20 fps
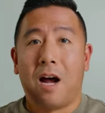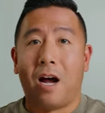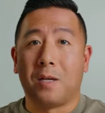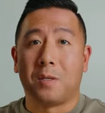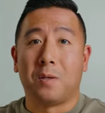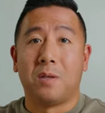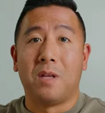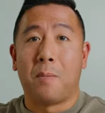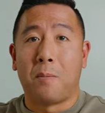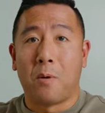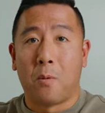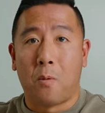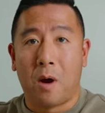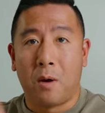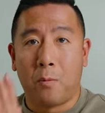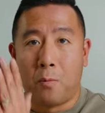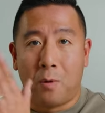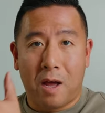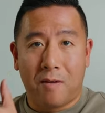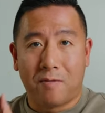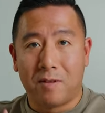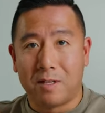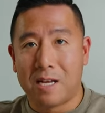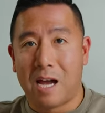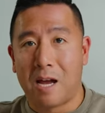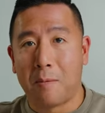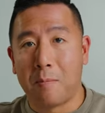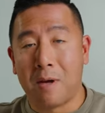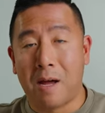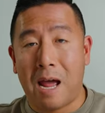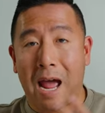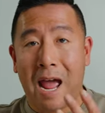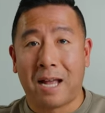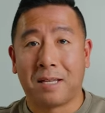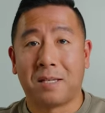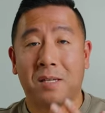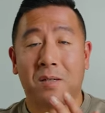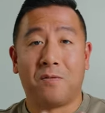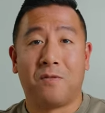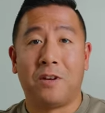So number one, we have the Tenba
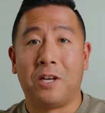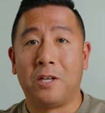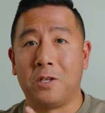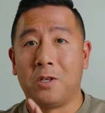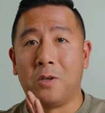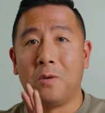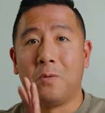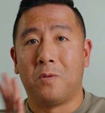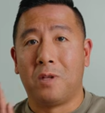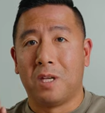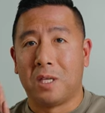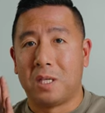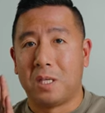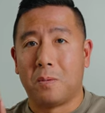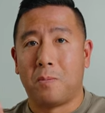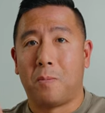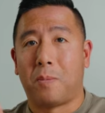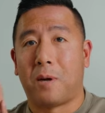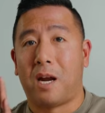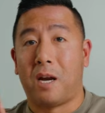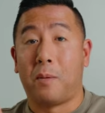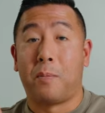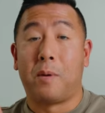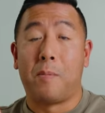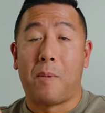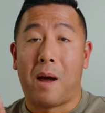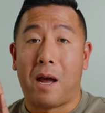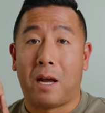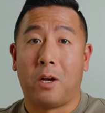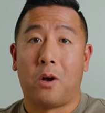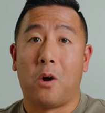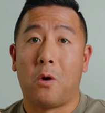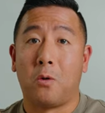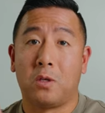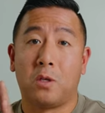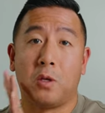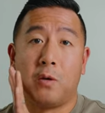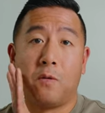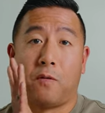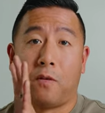Axis V2. This is gonna be my
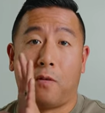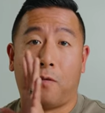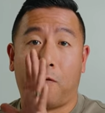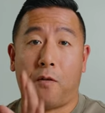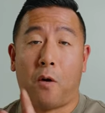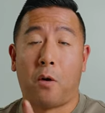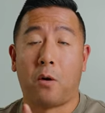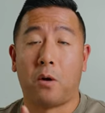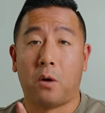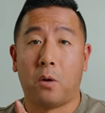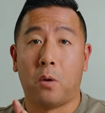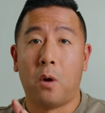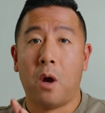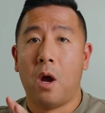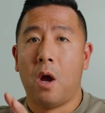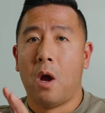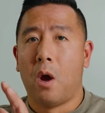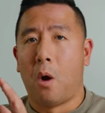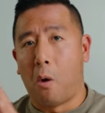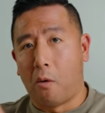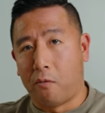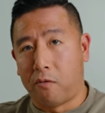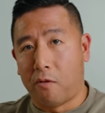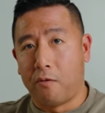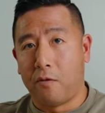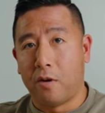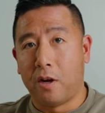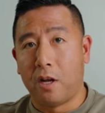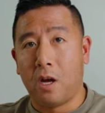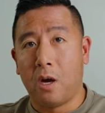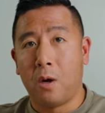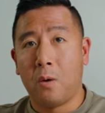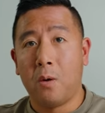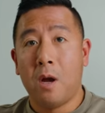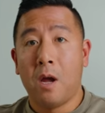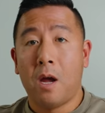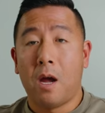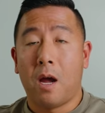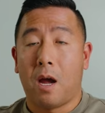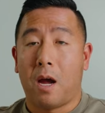go-to for photo or for video.
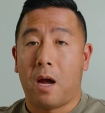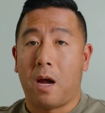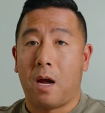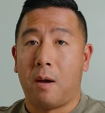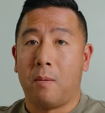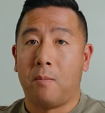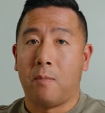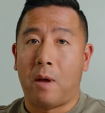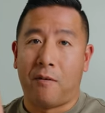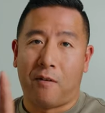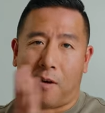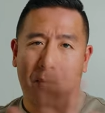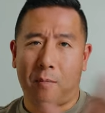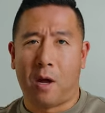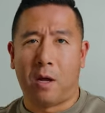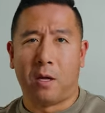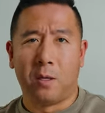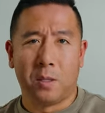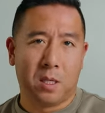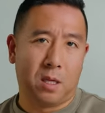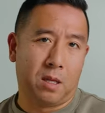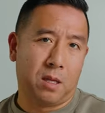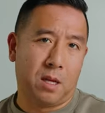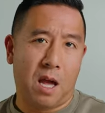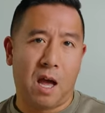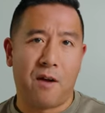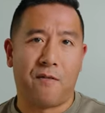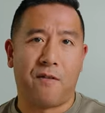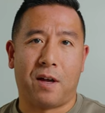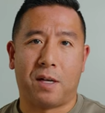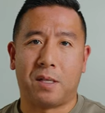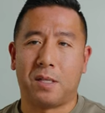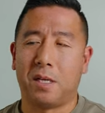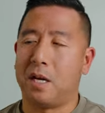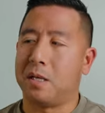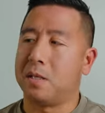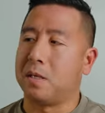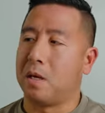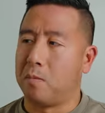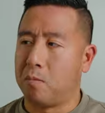If I'm not using the
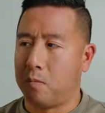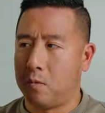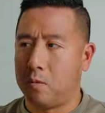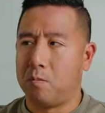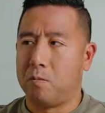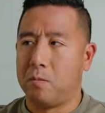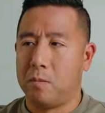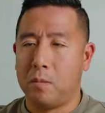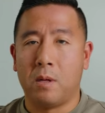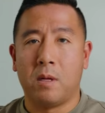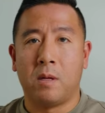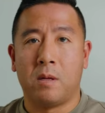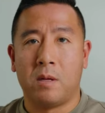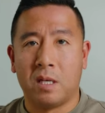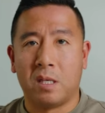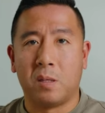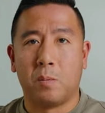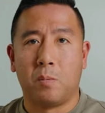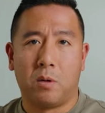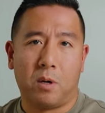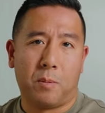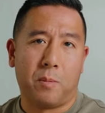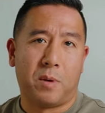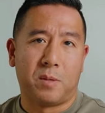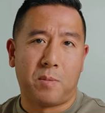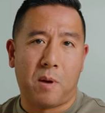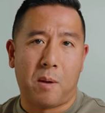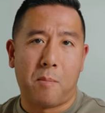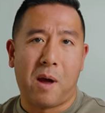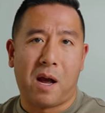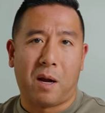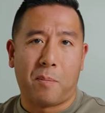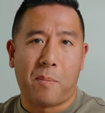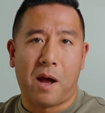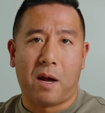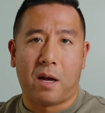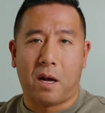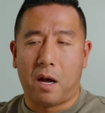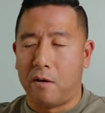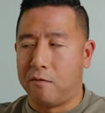FX6, this is pretty much my
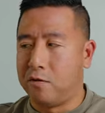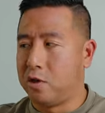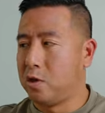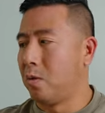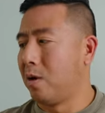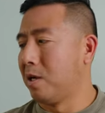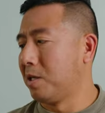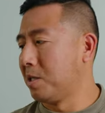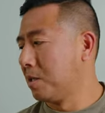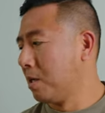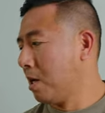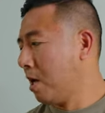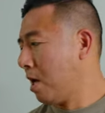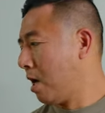backpack of choice.